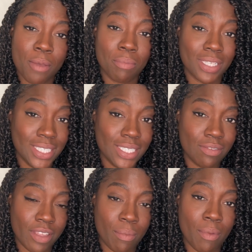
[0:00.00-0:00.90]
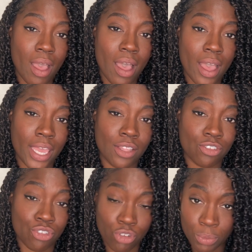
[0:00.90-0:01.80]
please leave them in the
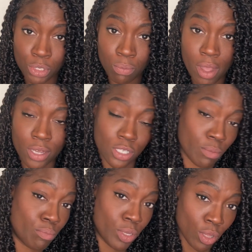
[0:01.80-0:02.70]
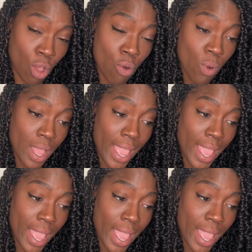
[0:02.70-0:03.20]
description box below.